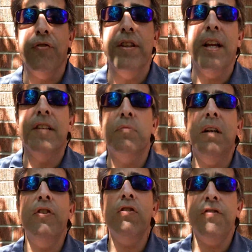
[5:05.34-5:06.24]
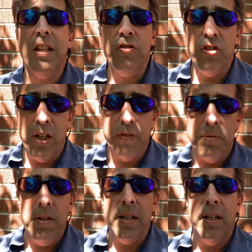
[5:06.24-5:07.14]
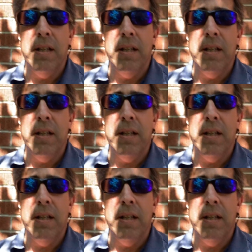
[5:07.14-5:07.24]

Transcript: $3,000, whatever he owes us for electricity, he'll give us the money.